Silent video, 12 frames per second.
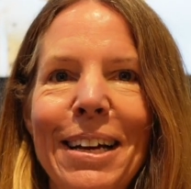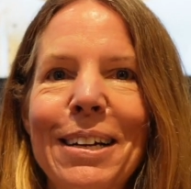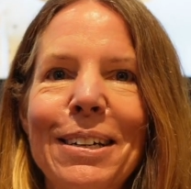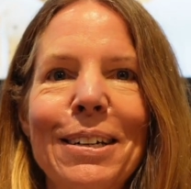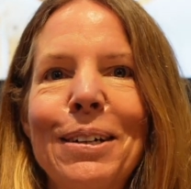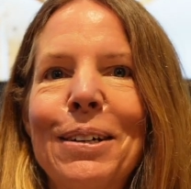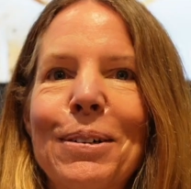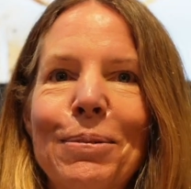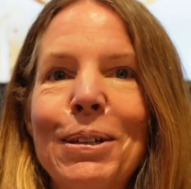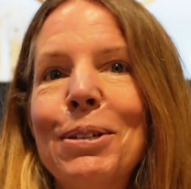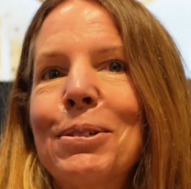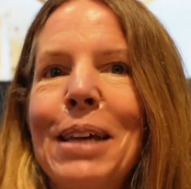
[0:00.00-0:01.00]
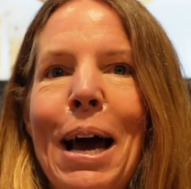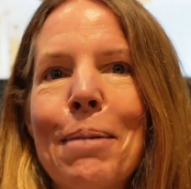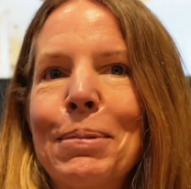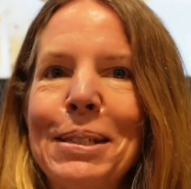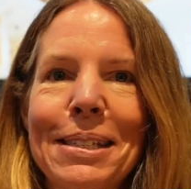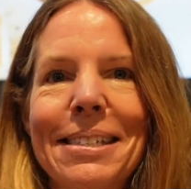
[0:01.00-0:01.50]
like reuse
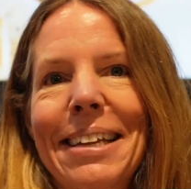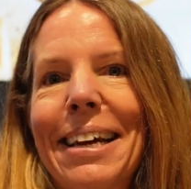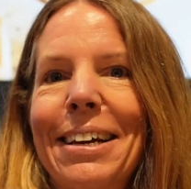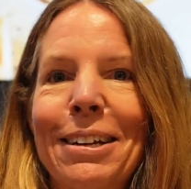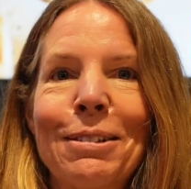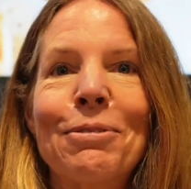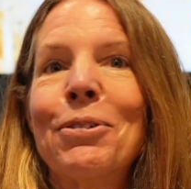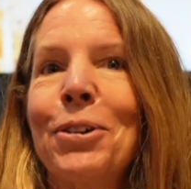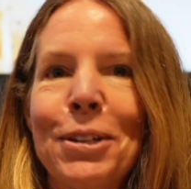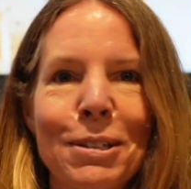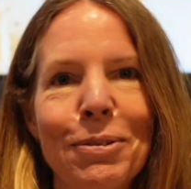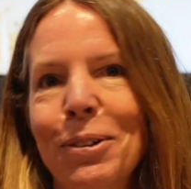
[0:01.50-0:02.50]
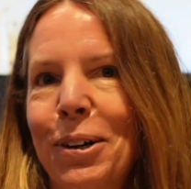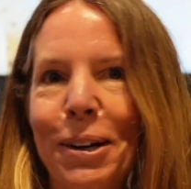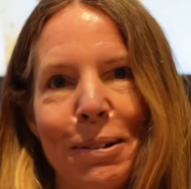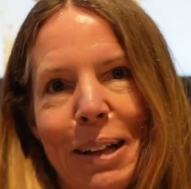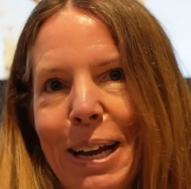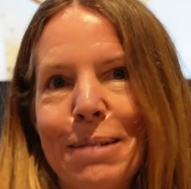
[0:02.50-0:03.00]
happens like on the forest
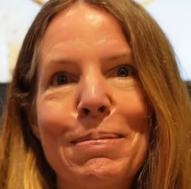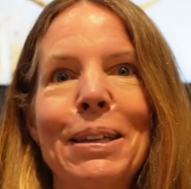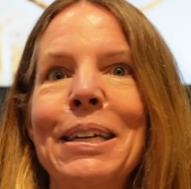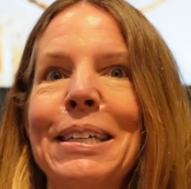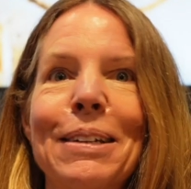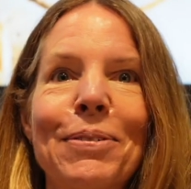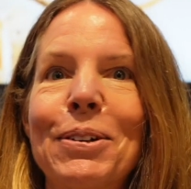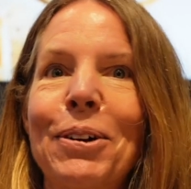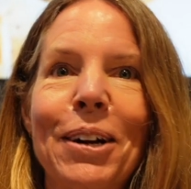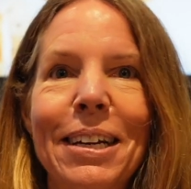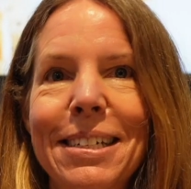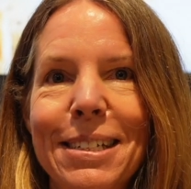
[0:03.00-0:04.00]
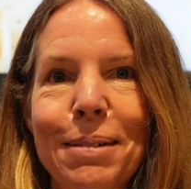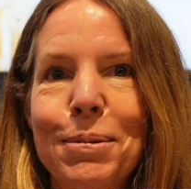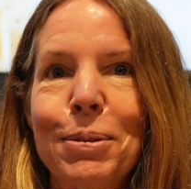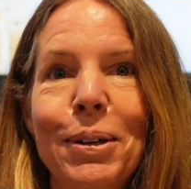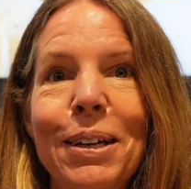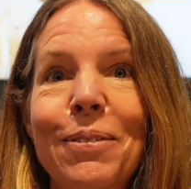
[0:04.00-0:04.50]
floor, like a million different
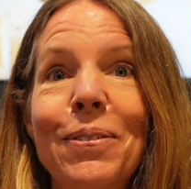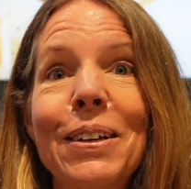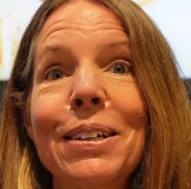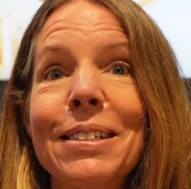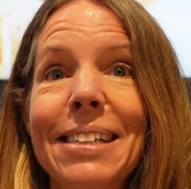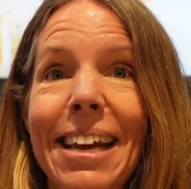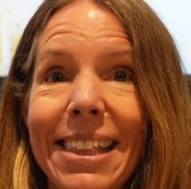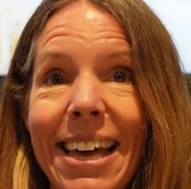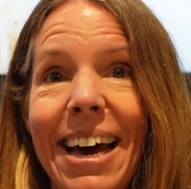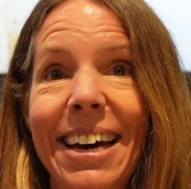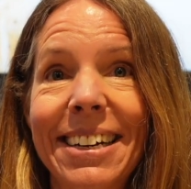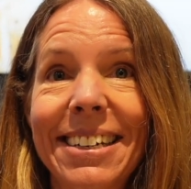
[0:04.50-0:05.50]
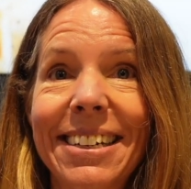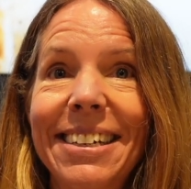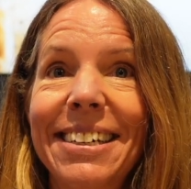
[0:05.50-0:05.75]
organisms. Well, it feels like that